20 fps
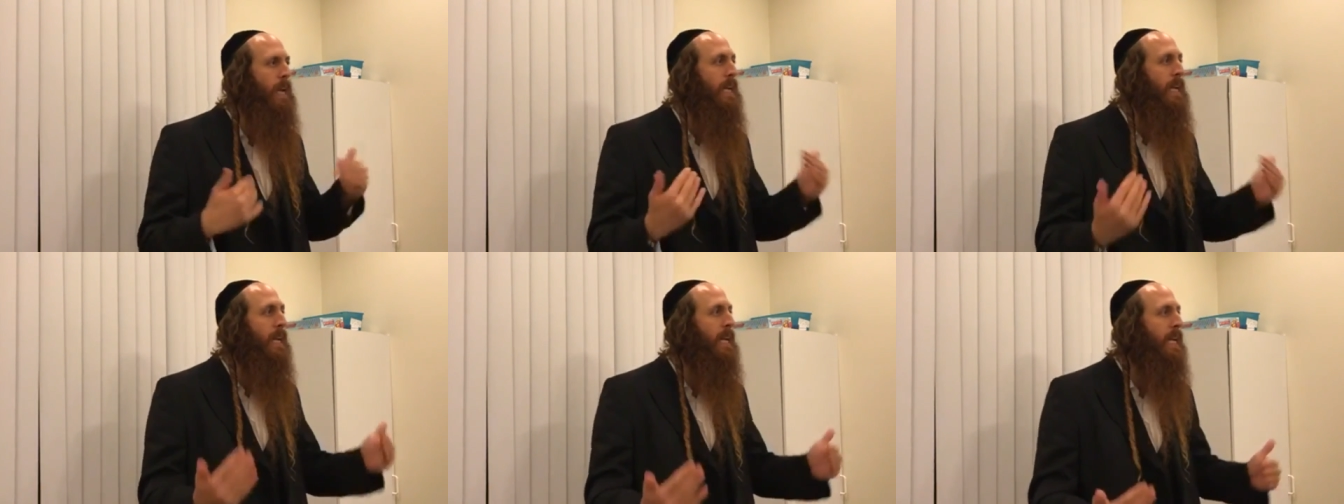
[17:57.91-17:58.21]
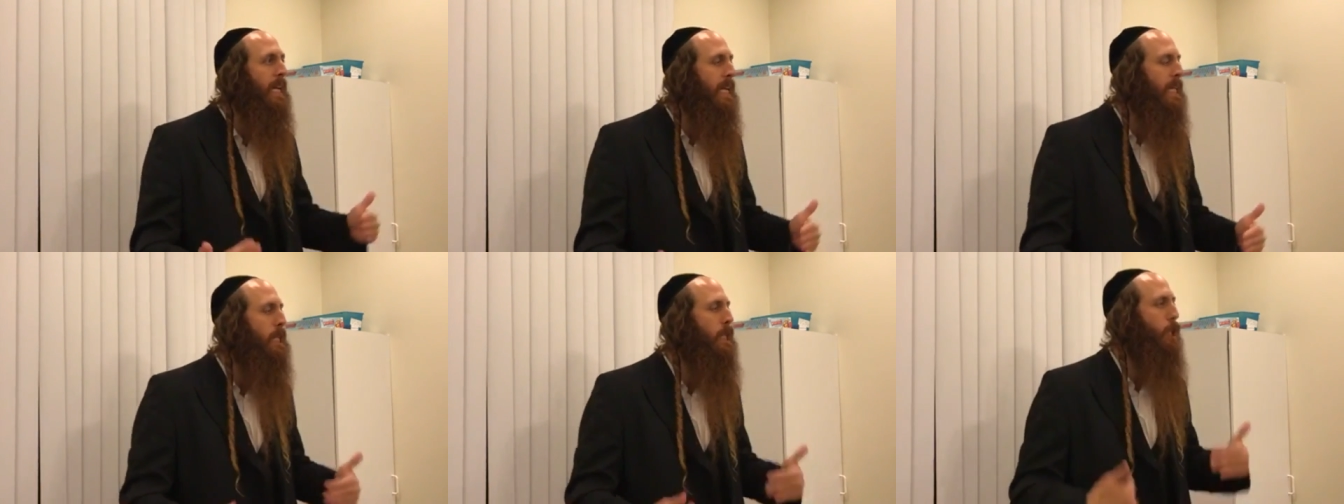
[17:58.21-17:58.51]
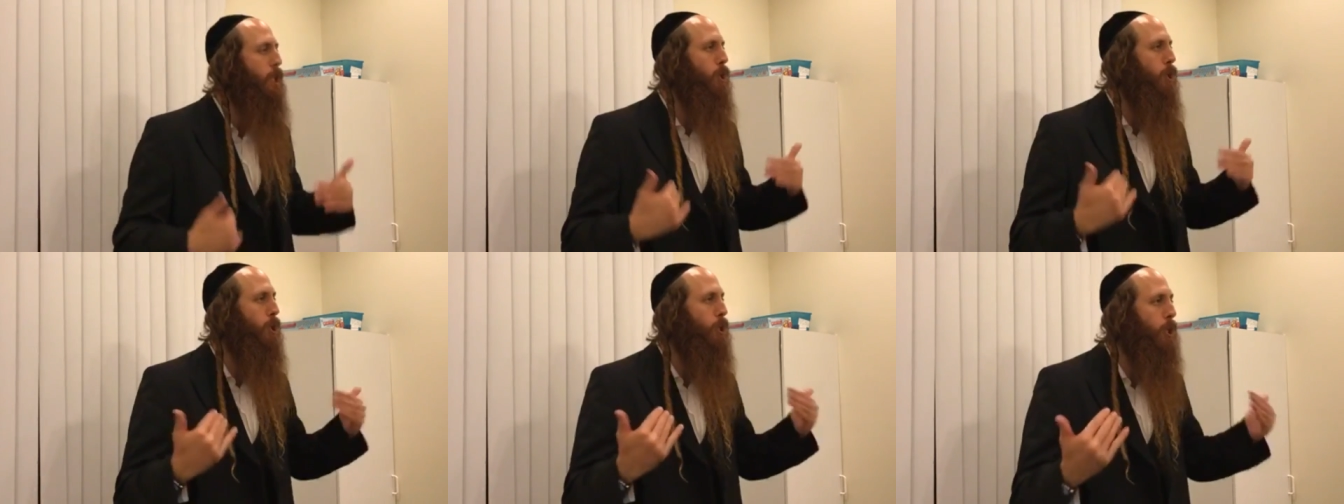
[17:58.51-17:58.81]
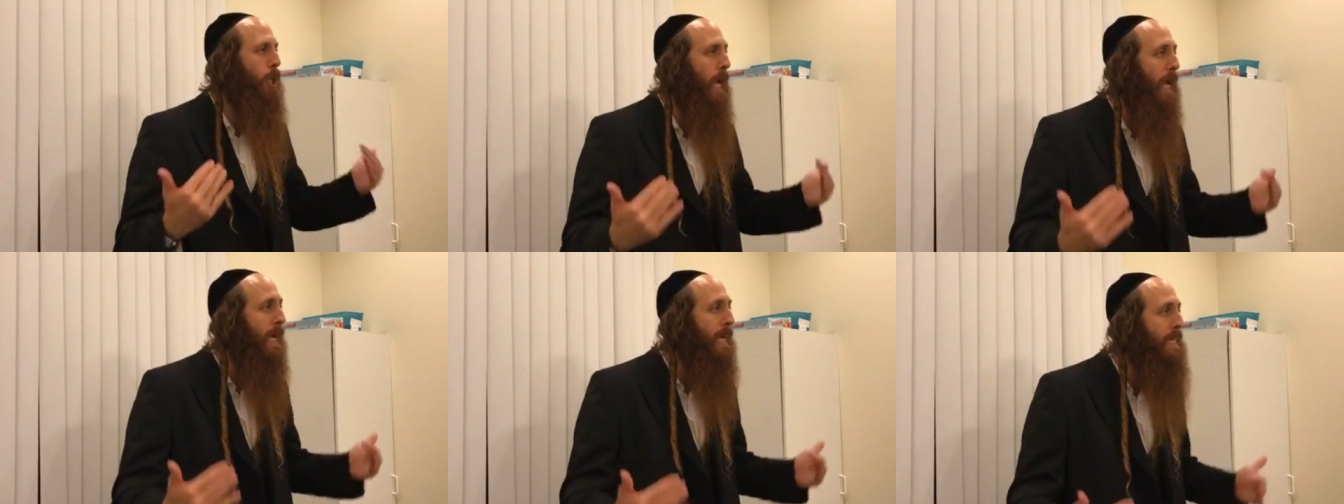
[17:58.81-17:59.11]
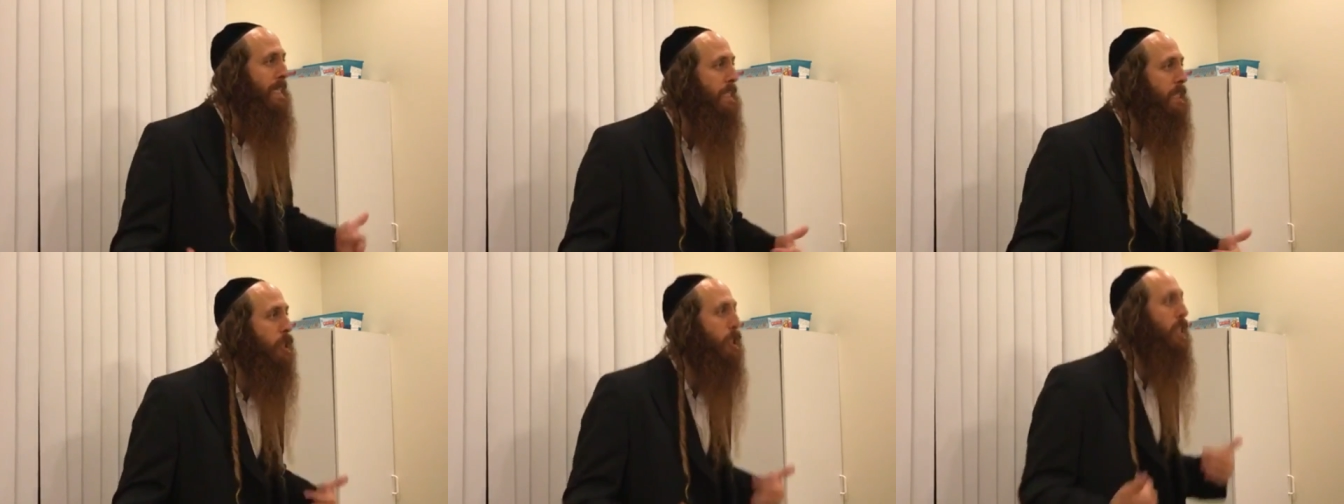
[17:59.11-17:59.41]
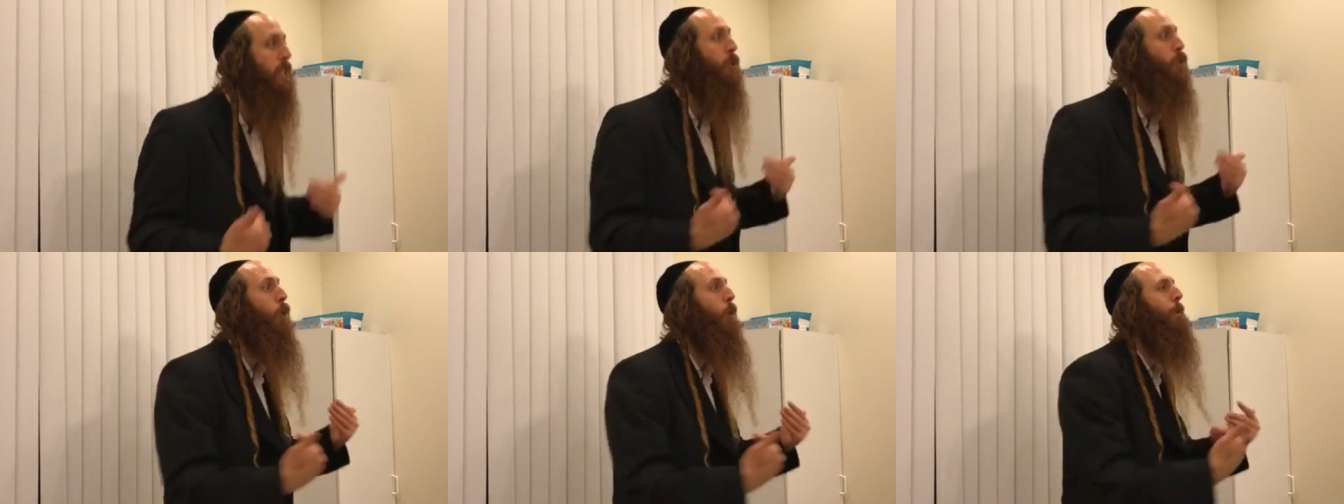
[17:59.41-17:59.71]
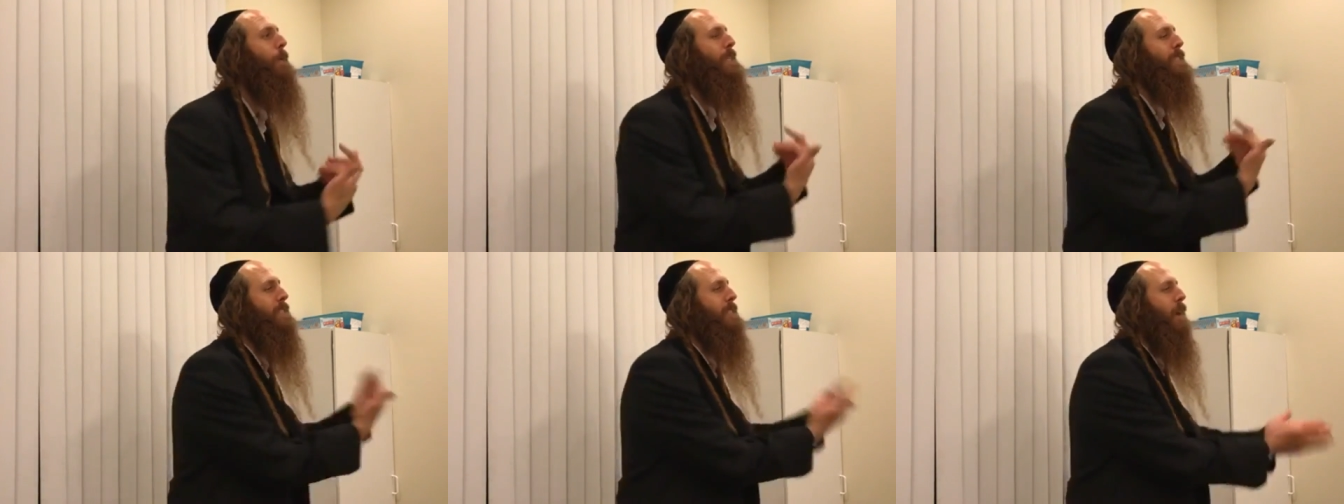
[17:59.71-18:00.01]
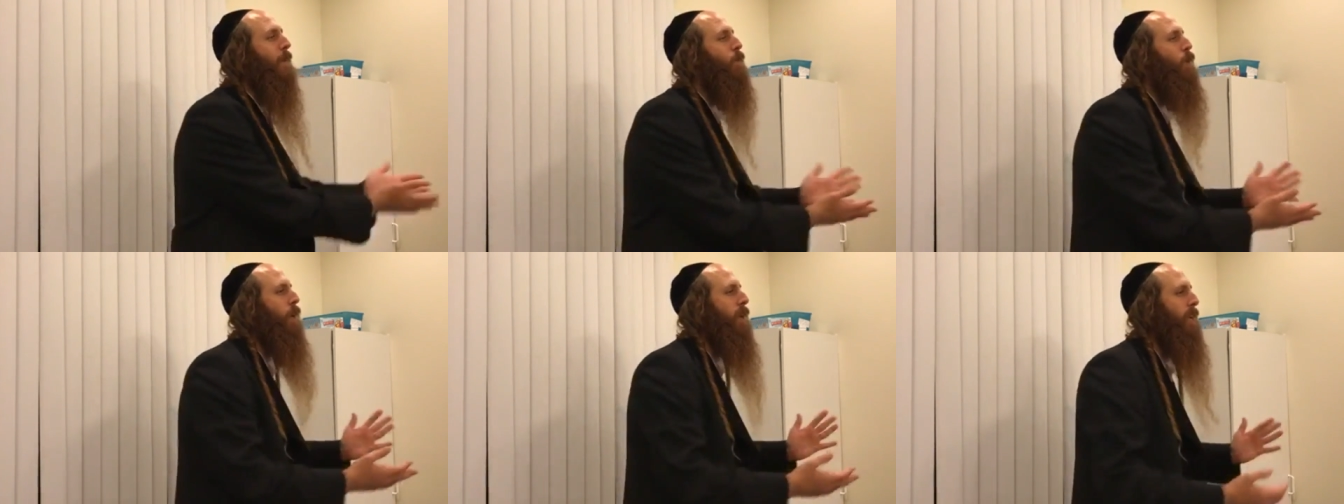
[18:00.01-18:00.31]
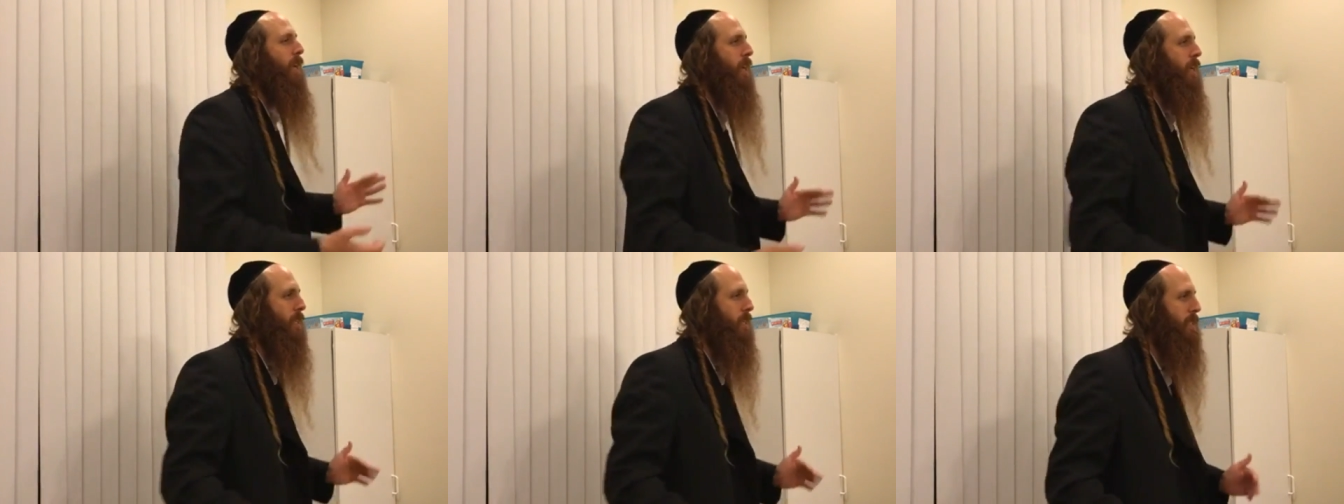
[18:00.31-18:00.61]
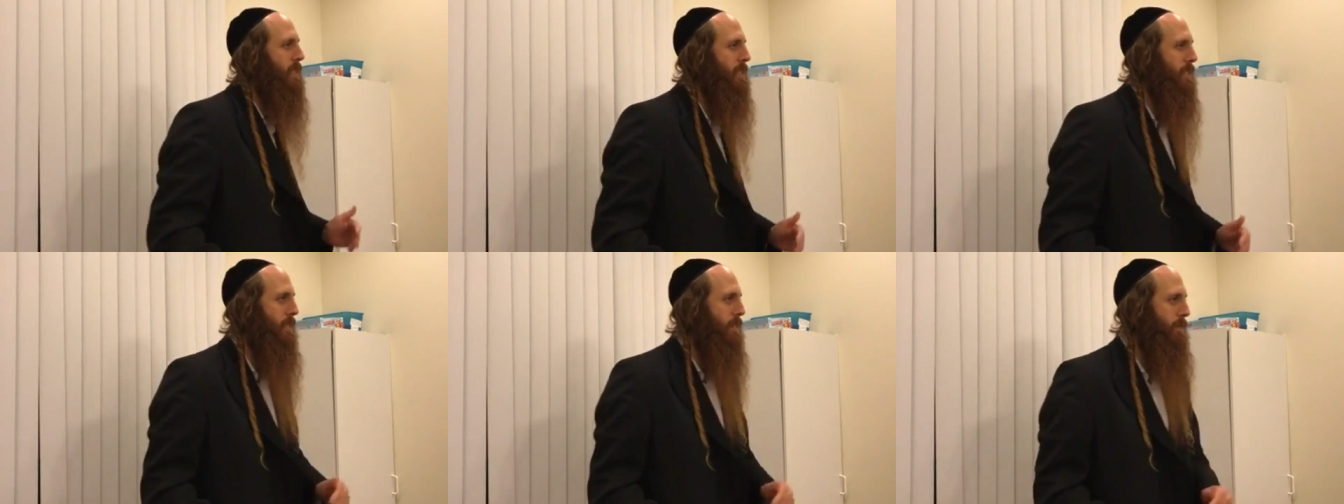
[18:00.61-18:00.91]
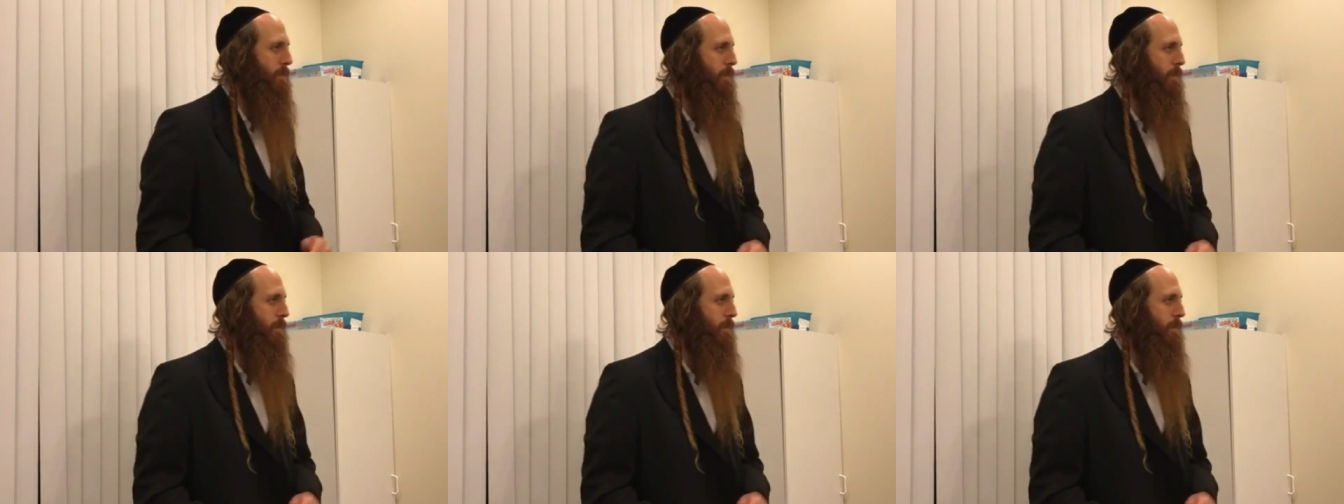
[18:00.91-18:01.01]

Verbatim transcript: need to change and to be someone else.